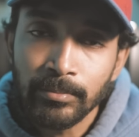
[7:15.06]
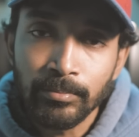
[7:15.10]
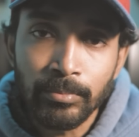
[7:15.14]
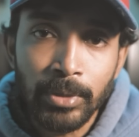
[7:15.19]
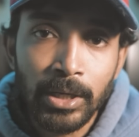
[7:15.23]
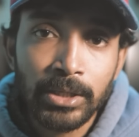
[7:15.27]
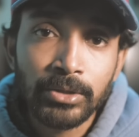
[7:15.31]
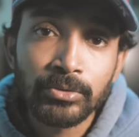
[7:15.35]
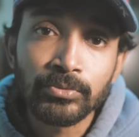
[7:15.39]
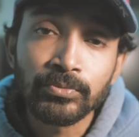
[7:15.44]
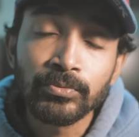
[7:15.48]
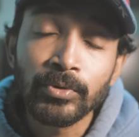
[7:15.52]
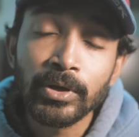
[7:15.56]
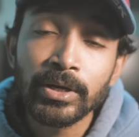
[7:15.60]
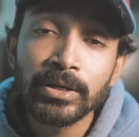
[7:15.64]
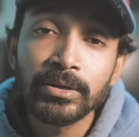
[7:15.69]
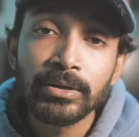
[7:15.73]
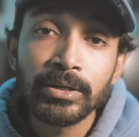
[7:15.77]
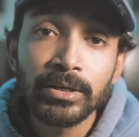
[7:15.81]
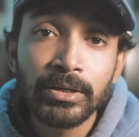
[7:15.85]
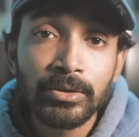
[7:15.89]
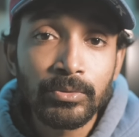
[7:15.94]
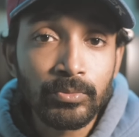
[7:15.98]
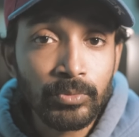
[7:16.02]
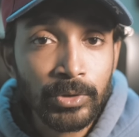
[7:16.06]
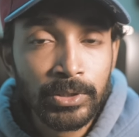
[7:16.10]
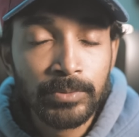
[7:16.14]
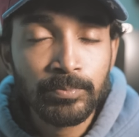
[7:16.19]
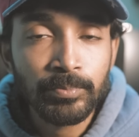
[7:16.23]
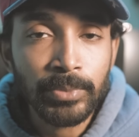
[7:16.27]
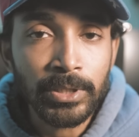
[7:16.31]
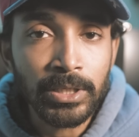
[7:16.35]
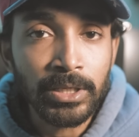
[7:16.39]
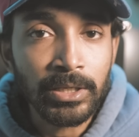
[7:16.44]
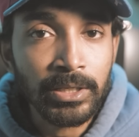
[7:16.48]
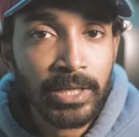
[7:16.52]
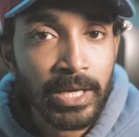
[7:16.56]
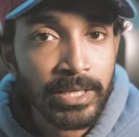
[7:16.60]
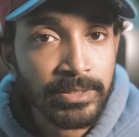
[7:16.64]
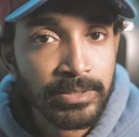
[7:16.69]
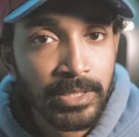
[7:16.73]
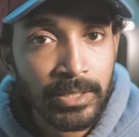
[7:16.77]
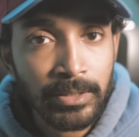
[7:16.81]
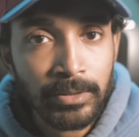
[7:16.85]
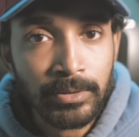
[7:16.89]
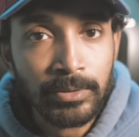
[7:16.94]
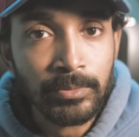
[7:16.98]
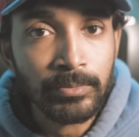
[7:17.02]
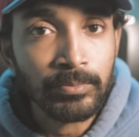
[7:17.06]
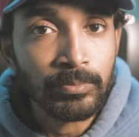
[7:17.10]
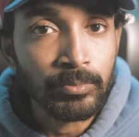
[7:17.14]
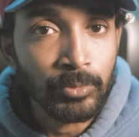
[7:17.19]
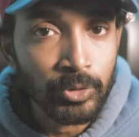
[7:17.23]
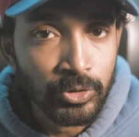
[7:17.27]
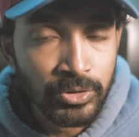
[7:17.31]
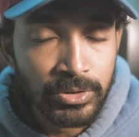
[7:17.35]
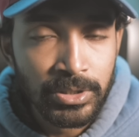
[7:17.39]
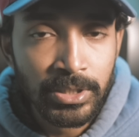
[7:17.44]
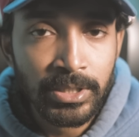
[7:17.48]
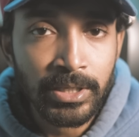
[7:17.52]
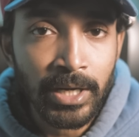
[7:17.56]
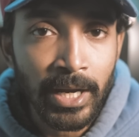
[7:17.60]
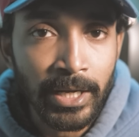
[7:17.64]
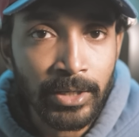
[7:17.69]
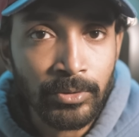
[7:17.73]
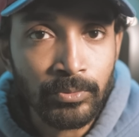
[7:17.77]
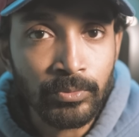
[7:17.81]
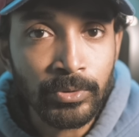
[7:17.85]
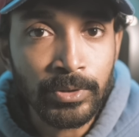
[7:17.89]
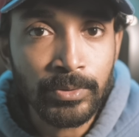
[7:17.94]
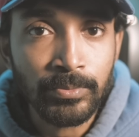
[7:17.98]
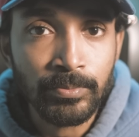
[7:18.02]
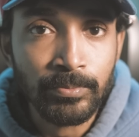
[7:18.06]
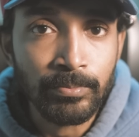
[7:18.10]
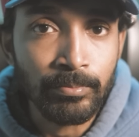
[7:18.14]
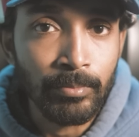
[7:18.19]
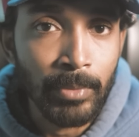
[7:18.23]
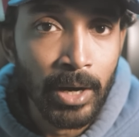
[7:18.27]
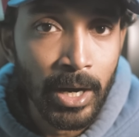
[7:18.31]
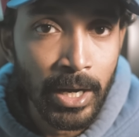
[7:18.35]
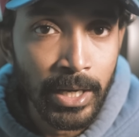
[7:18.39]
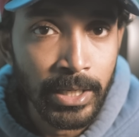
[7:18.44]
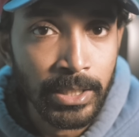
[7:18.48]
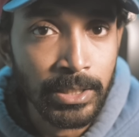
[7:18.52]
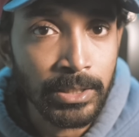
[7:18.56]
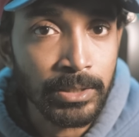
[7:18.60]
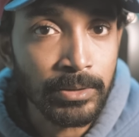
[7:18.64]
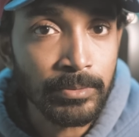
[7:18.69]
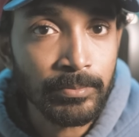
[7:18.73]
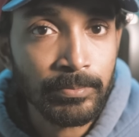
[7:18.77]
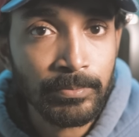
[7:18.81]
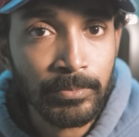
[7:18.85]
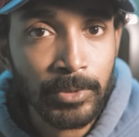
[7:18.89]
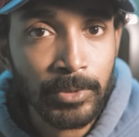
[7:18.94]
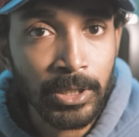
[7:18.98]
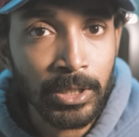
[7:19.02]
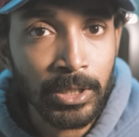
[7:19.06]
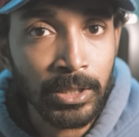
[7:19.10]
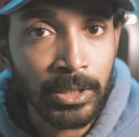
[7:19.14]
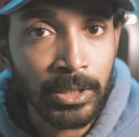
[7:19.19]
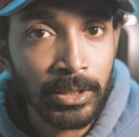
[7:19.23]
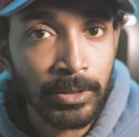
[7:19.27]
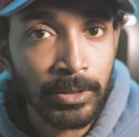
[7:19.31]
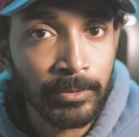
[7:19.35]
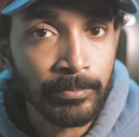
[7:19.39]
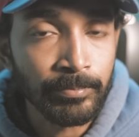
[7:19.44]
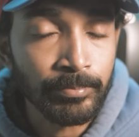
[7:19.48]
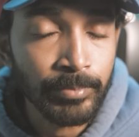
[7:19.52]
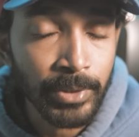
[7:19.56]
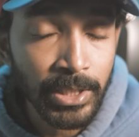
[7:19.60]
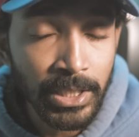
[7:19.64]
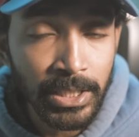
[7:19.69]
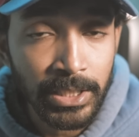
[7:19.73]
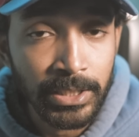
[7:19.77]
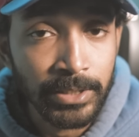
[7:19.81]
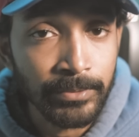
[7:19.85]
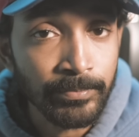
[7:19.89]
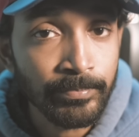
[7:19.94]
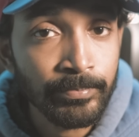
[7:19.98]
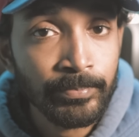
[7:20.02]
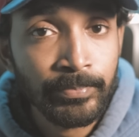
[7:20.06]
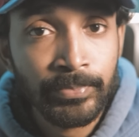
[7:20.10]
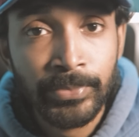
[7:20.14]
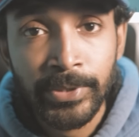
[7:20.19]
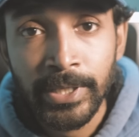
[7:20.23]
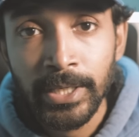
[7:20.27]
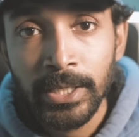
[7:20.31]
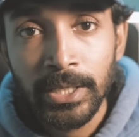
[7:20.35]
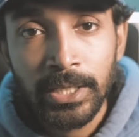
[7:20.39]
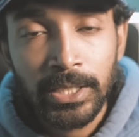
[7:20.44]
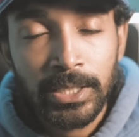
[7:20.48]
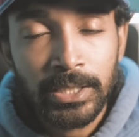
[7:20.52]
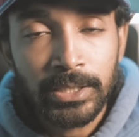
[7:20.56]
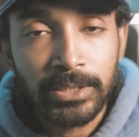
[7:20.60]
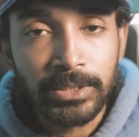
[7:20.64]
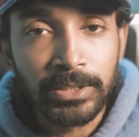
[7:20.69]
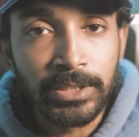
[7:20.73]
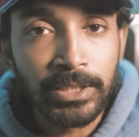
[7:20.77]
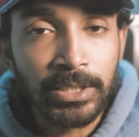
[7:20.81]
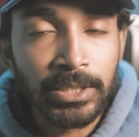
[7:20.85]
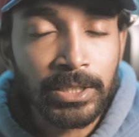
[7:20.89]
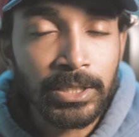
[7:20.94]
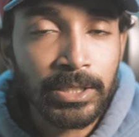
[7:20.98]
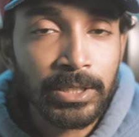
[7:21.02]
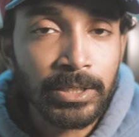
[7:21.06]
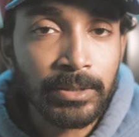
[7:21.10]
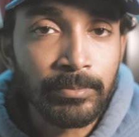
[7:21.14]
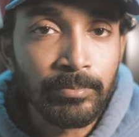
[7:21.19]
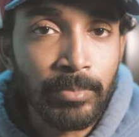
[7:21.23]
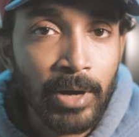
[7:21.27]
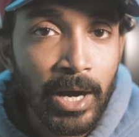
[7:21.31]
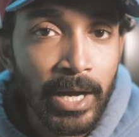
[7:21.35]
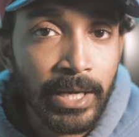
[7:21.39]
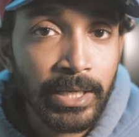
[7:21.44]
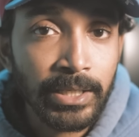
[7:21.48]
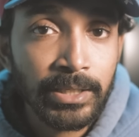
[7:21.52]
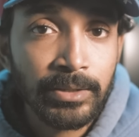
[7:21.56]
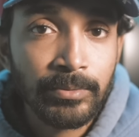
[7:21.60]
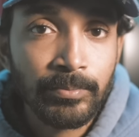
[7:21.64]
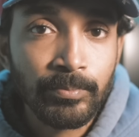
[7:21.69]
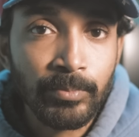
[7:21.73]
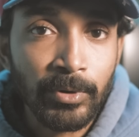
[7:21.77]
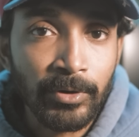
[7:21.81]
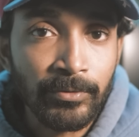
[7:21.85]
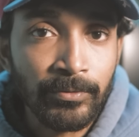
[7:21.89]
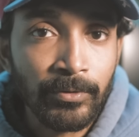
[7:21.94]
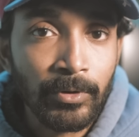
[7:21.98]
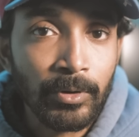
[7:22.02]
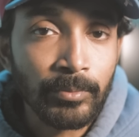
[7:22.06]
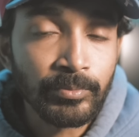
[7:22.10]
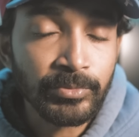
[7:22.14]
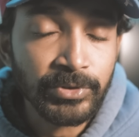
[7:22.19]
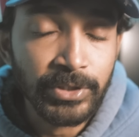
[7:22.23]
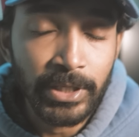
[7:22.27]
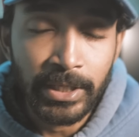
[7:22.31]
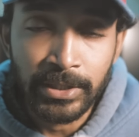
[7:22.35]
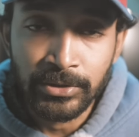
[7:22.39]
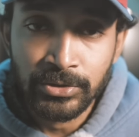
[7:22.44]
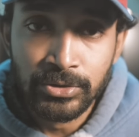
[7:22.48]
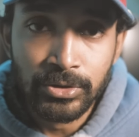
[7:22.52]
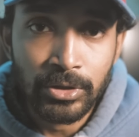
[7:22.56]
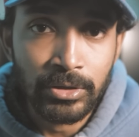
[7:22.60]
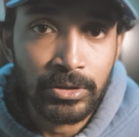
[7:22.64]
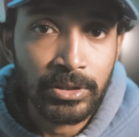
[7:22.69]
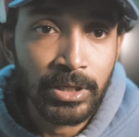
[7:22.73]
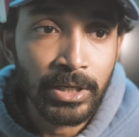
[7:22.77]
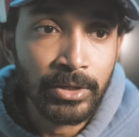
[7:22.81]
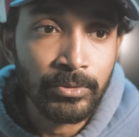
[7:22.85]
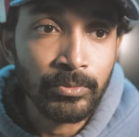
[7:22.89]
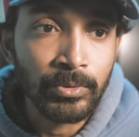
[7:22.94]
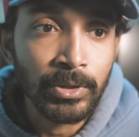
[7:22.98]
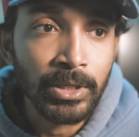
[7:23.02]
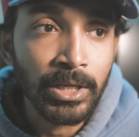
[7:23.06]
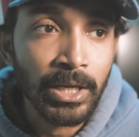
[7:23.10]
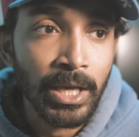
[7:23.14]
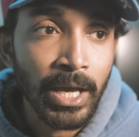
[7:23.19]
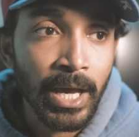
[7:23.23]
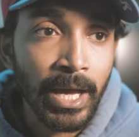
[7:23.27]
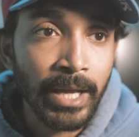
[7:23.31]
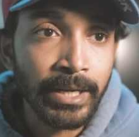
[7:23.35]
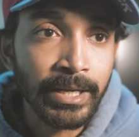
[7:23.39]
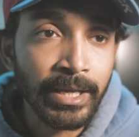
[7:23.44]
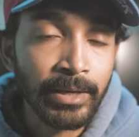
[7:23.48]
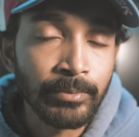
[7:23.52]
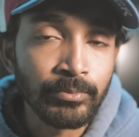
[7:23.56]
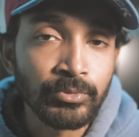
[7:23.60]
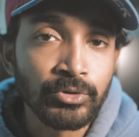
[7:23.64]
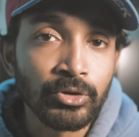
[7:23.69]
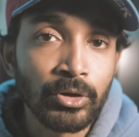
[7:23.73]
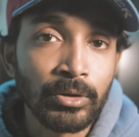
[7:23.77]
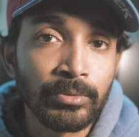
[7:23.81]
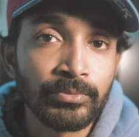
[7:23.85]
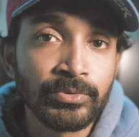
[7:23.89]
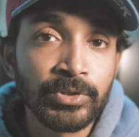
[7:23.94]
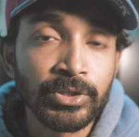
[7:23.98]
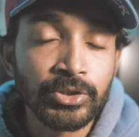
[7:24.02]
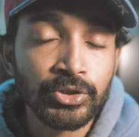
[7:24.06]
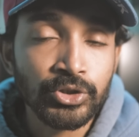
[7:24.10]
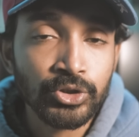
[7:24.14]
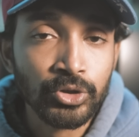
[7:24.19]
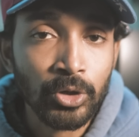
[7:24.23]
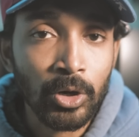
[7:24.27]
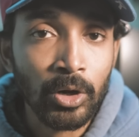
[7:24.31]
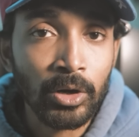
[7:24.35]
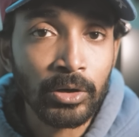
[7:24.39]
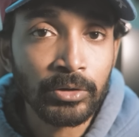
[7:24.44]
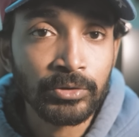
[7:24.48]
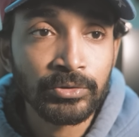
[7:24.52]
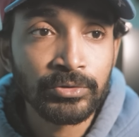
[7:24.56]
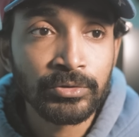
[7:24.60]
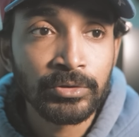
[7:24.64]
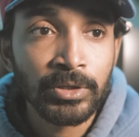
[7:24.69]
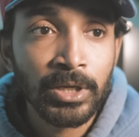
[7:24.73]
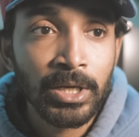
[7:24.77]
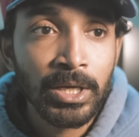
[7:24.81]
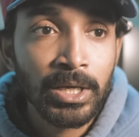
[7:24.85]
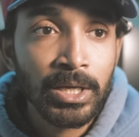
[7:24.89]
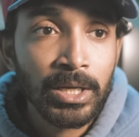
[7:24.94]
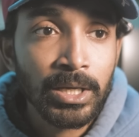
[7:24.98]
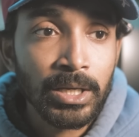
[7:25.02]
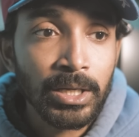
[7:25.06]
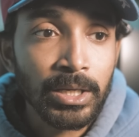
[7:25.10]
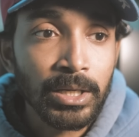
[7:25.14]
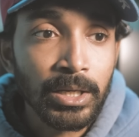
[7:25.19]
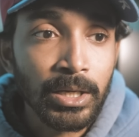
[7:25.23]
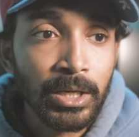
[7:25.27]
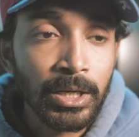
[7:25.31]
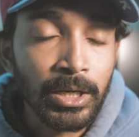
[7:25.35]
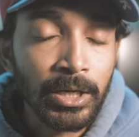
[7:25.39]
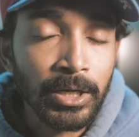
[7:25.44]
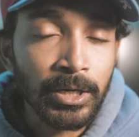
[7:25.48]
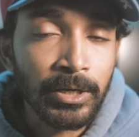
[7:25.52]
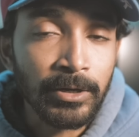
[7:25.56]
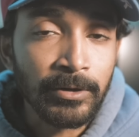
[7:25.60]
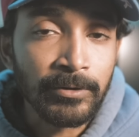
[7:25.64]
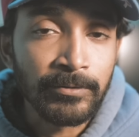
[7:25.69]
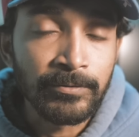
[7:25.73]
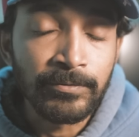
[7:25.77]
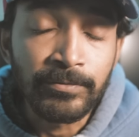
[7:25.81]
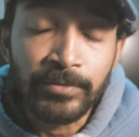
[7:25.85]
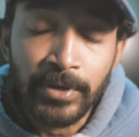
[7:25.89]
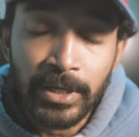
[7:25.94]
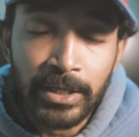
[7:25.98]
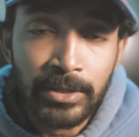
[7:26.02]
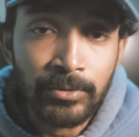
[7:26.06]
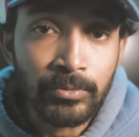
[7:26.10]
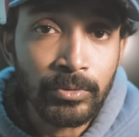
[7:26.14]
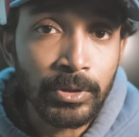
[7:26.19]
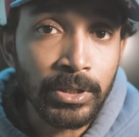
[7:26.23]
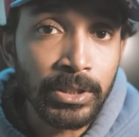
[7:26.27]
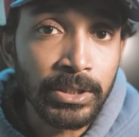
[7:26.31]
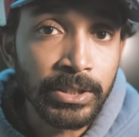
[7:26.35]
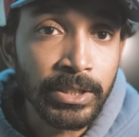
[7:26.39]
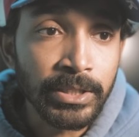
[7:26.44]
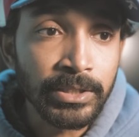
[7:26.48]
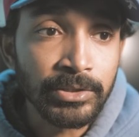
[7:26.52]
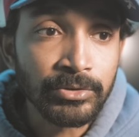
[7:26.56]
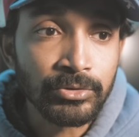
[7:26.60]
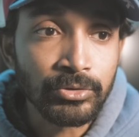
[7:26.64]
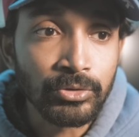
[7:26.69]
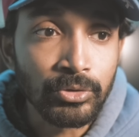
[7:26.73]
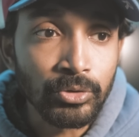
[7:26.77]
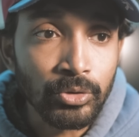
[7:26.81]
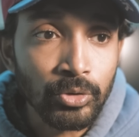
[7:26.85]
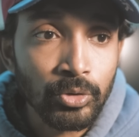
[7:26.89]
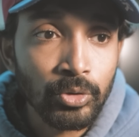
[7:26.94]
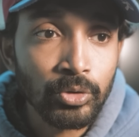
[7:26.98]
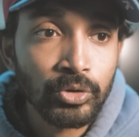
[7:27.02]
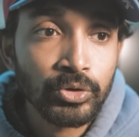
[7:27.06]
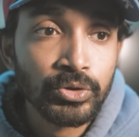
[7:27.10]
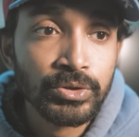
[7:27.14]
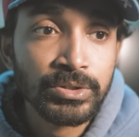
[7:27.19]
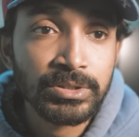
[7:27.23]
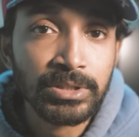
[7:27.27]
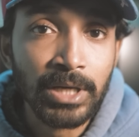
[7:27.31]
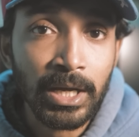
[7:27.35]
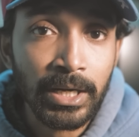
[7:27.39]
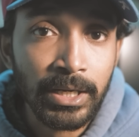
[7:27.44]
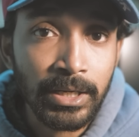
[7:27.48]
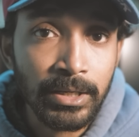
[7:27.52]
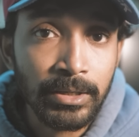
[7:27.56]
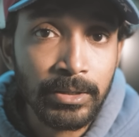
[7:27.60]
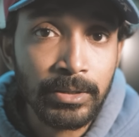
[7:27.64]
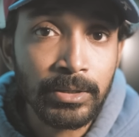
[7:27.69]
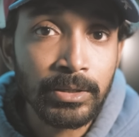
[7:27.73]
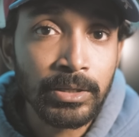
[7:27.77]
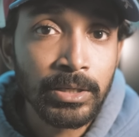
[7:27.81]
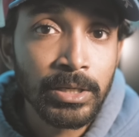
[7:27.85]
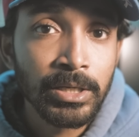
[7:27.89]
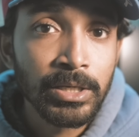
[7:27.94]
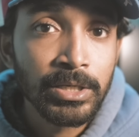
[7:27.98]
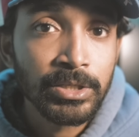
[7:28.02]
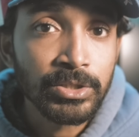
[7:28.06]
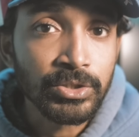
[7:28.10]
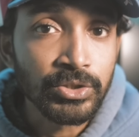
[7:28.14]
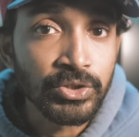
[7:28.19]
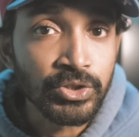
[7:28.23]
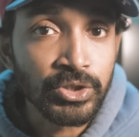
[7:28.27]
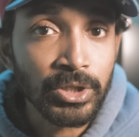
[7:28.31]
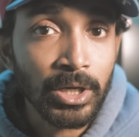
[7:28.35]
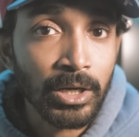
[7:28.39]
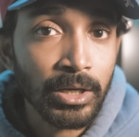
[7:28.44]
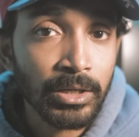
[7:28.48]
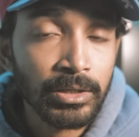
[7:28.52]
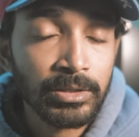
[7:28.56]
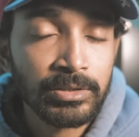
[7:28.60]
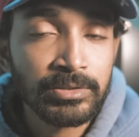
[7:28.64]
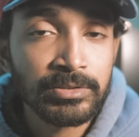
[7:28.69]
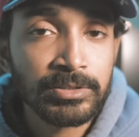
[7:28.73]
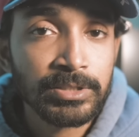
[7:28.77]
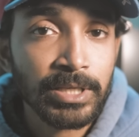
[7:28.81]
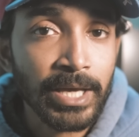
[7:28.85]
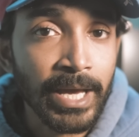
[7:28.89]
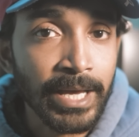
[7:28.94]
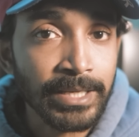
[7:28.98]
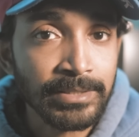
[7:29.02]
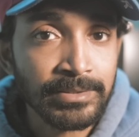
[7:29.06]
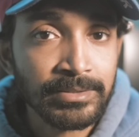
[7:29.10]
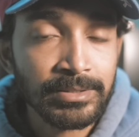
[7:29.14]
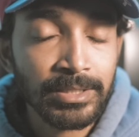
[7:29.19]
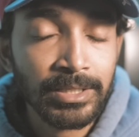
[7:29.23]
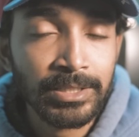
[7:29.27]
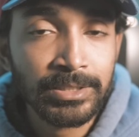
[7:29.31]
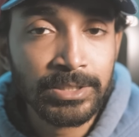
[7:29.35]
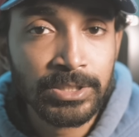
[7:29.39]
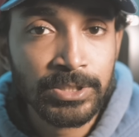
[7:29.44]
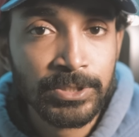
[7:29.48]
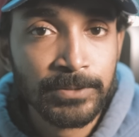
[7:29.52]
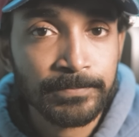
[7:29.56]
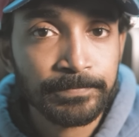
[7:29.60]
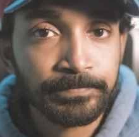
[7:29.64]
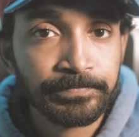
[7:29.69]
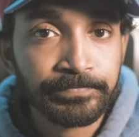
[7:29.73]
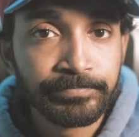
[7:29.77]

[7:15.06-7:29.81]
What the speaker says: But when ridden with pillion, as I mostly ride with my pillion, the bike performs extraordinarily well and absorbs the shocks very well. There is no sudden jerks as such,